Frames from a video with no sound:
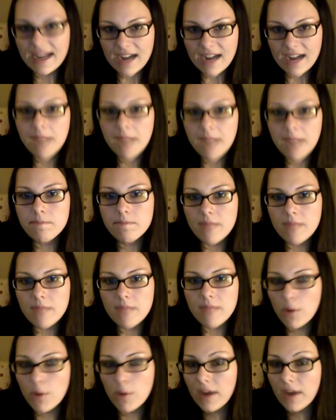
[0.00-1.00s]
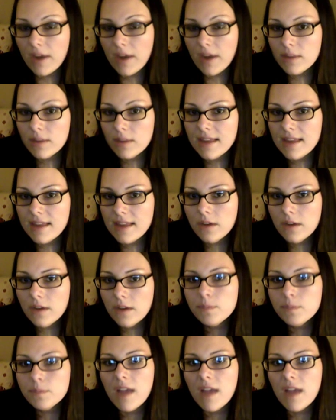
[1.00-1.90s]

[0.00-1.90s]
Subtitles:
I'm okay with now.